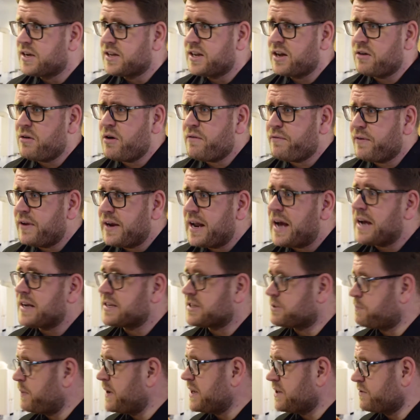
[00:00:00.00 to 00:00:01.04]
Now I think that
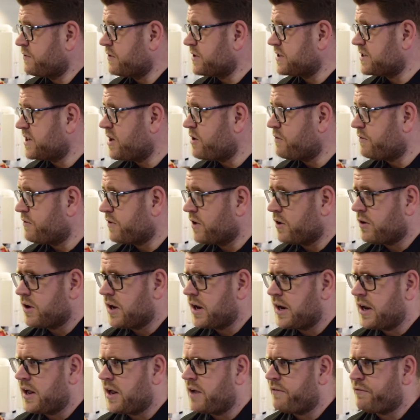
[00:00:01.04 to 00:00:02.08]
speaks for itself.
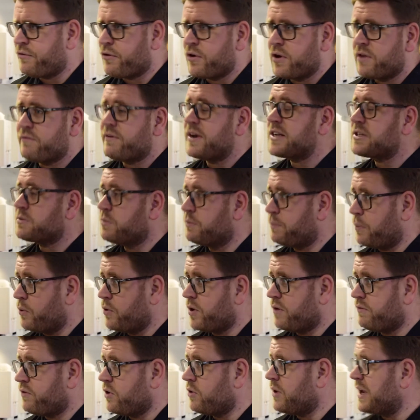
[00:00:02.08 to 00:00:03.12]
For an investment
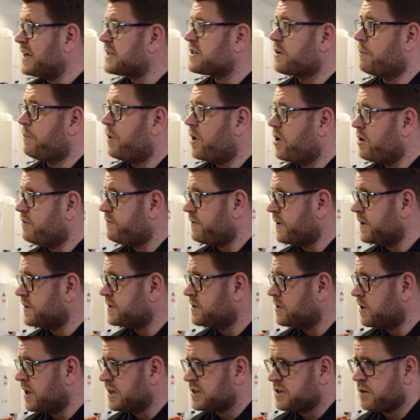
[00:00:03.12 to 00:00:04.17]
point of view, that's a
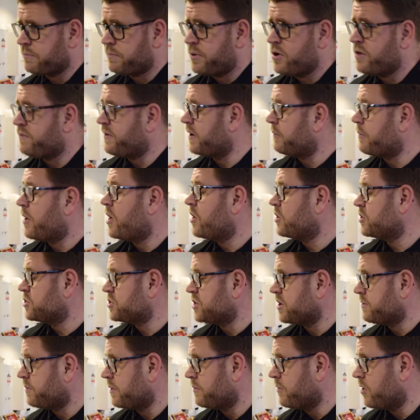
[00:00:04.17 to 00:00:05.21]
perfect
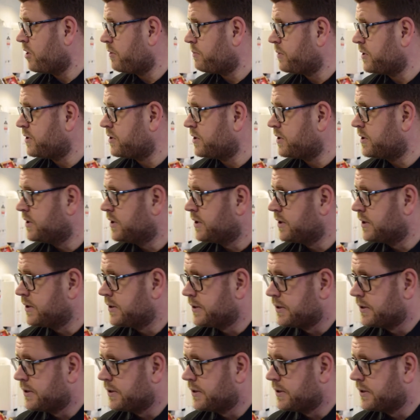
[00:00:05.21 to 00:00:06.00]
partnership in my opinion.